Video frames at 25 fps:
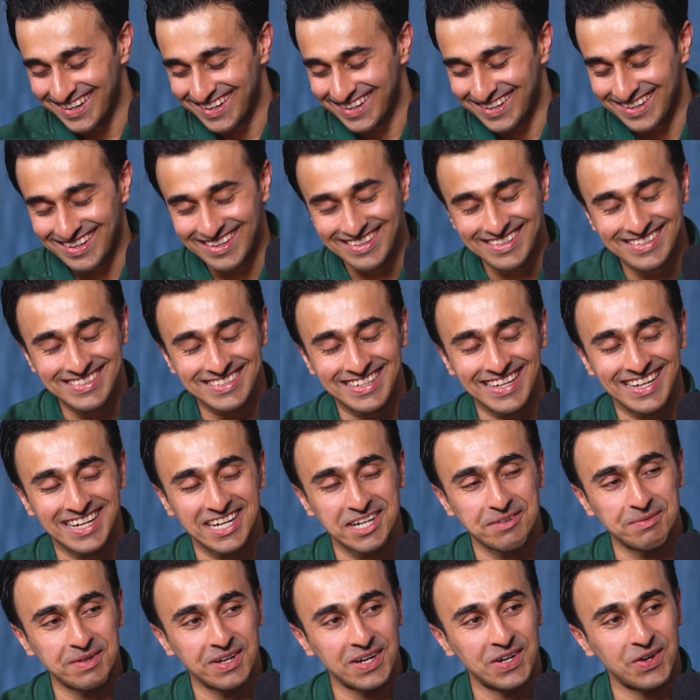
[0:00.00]
It's
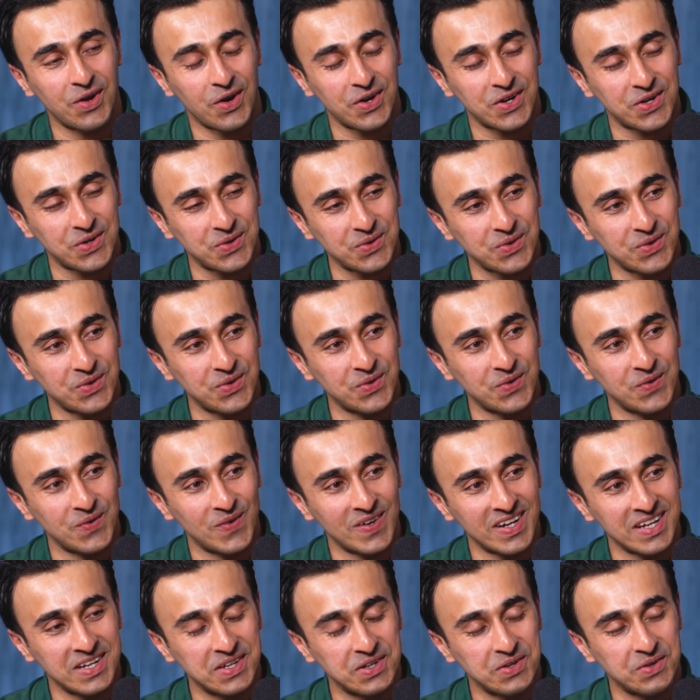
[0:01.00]
taken me a lot
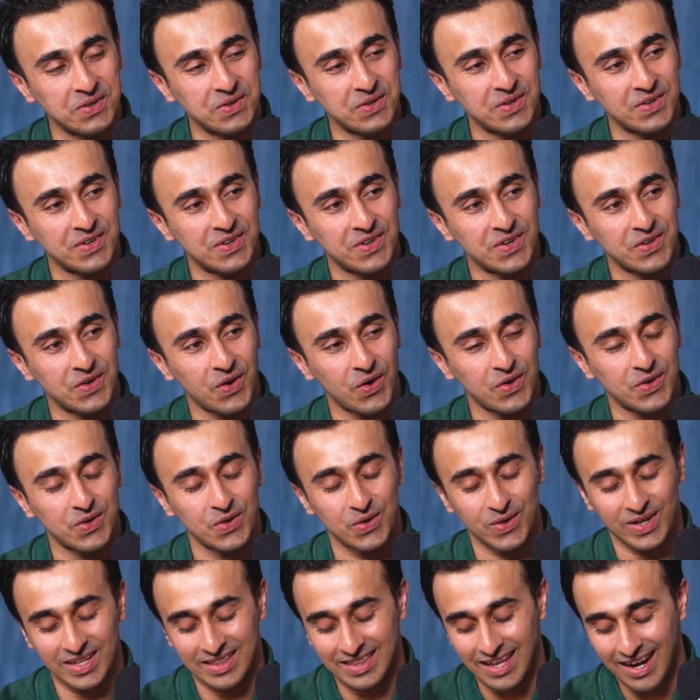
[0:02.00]
to, you know, not
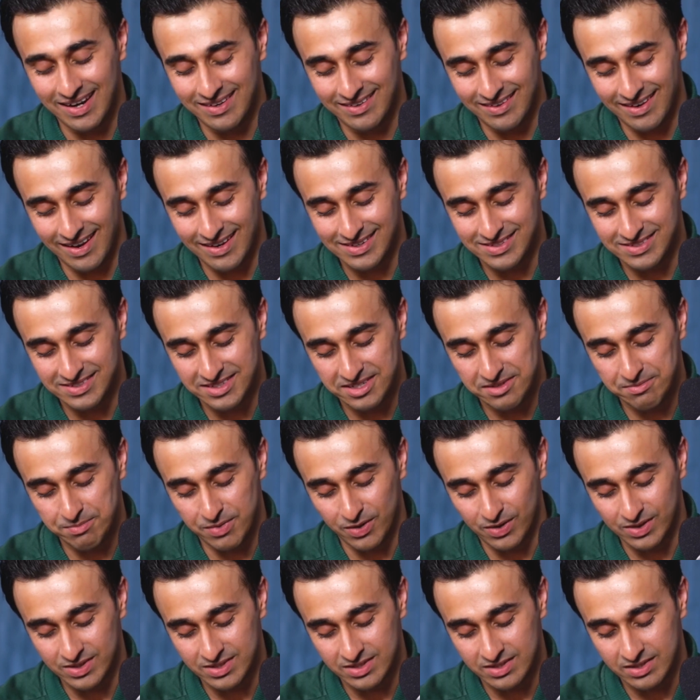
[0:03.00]
look in that direction,
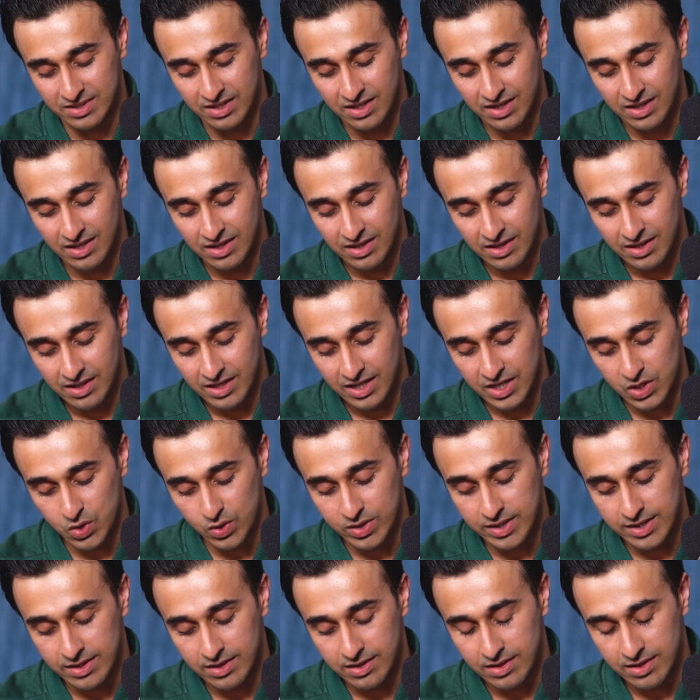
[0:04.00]
because
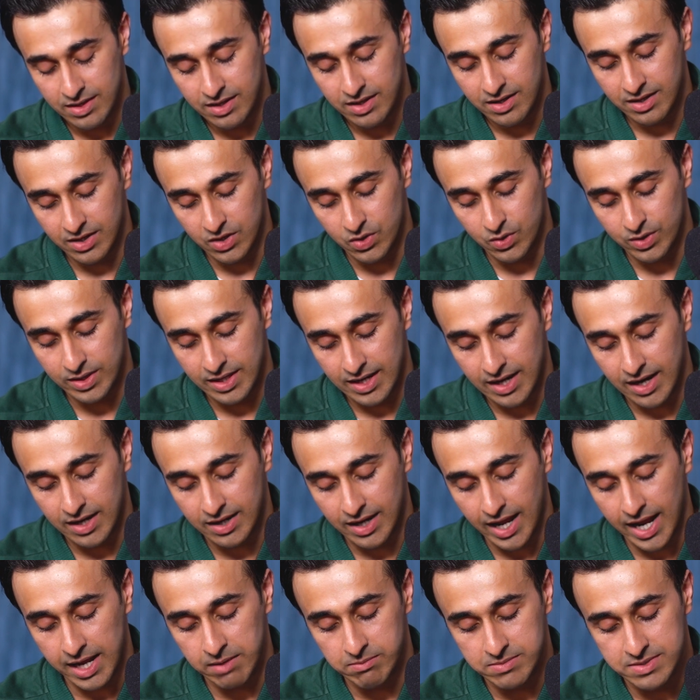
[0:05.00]
there are
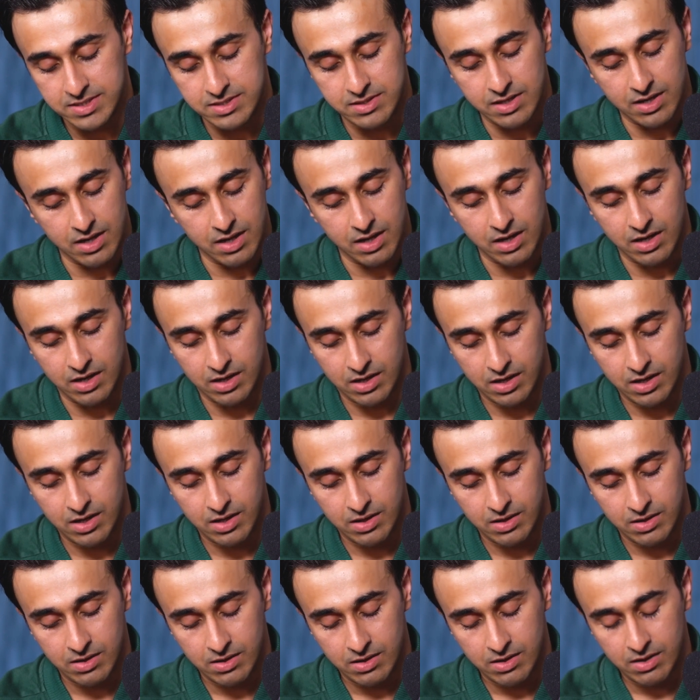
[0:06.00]
times I
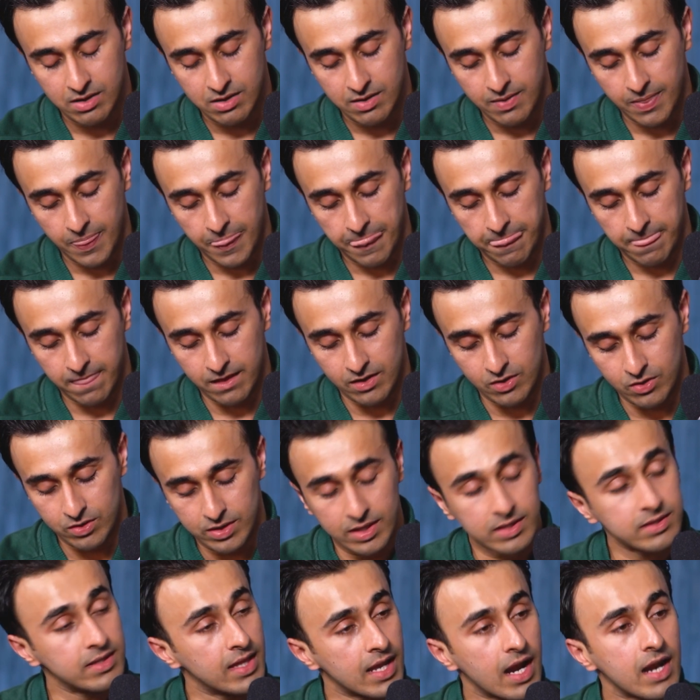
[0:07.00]

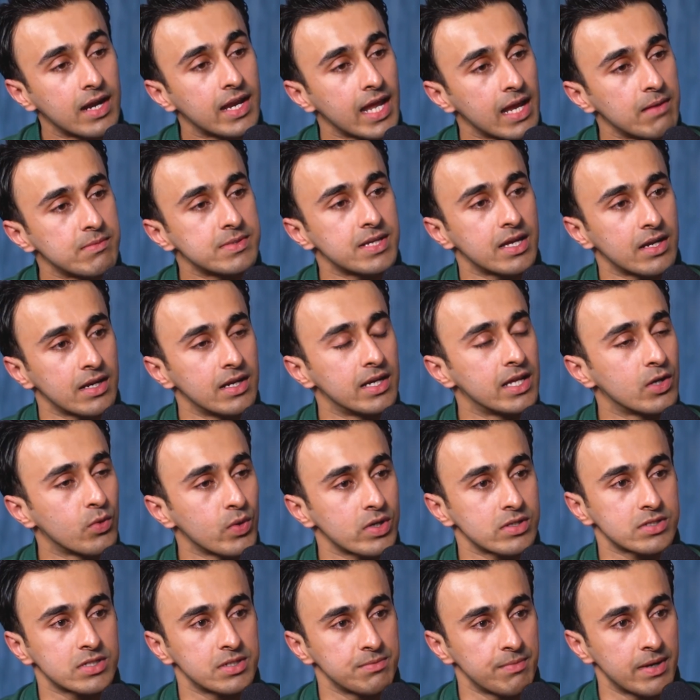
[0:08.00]
really
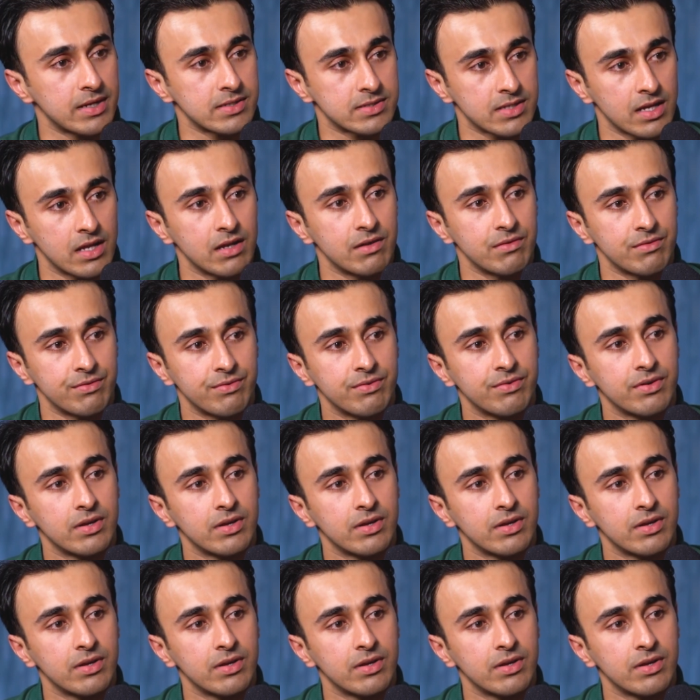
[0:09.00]
question myself.